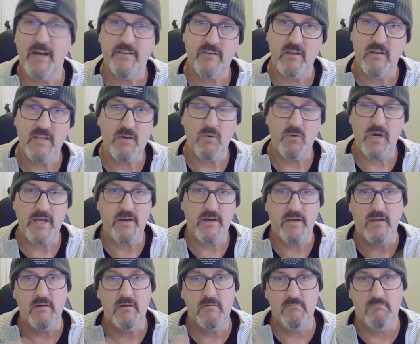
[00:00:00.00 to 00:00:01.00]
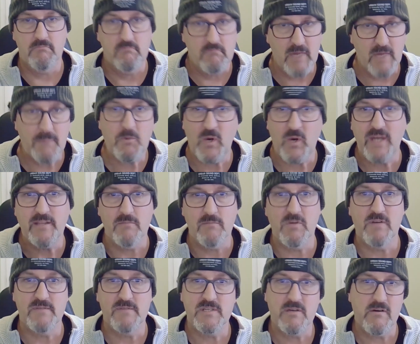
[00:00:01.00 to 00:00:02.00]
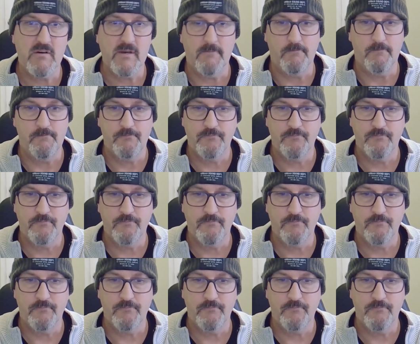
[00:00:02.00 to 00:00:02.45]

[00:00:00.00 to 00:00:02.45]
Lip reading: So that way I can upgrade them over time.